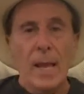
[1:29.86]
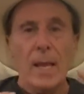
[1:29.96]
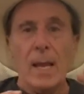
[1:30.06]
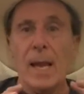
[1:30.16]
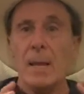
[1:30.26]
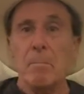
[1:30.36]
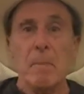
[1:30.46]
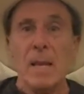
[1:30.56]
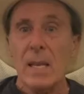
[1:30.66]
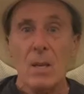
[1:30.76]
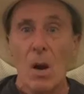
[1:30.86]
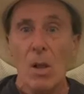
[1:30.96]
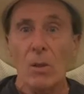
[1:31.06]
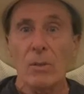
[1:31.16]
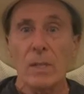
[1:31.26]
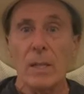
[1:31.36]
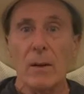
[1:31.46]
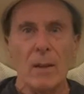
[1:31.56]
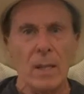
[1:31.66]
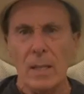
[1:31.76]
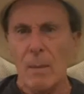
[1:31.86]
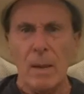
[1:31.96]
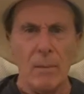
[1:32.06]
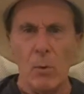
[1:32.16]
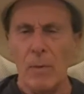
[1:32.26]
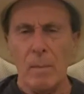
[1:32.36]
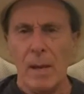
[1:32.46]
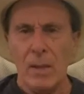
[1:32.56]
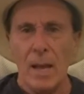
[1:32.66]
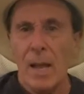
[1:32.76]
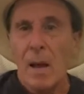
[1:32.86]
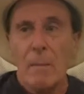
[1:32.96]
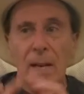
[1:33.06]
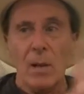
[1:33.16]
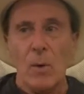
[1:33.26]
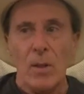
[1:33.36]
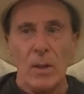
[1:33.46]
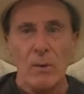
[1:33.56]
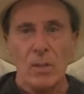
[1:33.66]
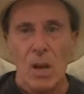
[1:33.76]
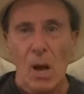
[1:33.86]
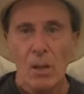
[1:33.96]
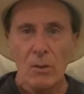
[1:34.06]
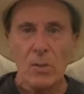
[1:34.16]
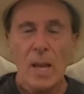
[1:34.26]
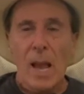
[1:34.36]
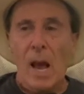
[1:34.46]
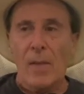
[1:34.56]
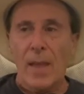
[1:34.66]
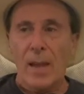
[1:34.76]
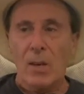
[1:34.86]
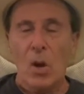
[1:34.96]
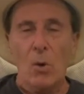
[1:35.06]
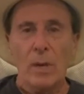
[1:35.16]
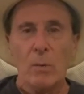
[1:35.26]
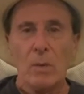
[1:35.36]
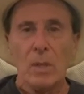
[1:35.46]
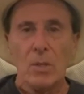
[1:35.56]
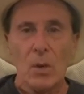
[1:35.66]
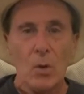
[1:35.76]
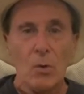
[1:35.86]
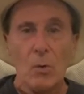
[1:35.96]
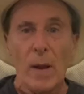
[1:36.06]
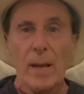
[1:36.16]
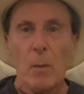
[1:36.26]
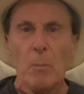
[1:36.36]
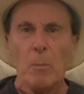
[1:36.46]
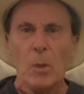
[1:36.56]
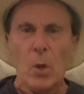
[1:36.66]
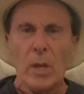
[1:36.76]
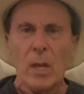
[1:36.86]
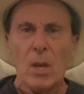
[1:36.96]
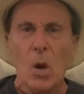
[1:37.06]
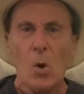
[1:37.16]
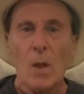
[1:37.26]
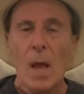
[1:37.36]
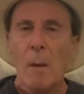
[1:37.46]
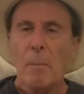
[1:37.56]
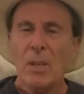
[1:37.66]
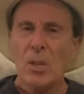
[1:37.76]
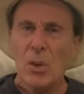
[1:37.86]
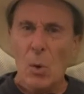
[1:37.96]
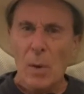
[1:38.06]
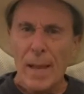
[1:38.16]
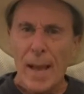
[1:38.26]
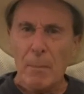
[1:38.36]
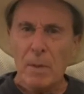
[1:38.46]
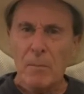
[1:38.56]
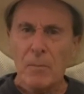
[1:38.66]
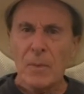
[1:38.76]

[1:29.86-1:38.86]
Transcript: It had many colors in there. I think they made a movie about that. But anyway, there's colors on that coat, and it was such a great looking coat. But you know what happened?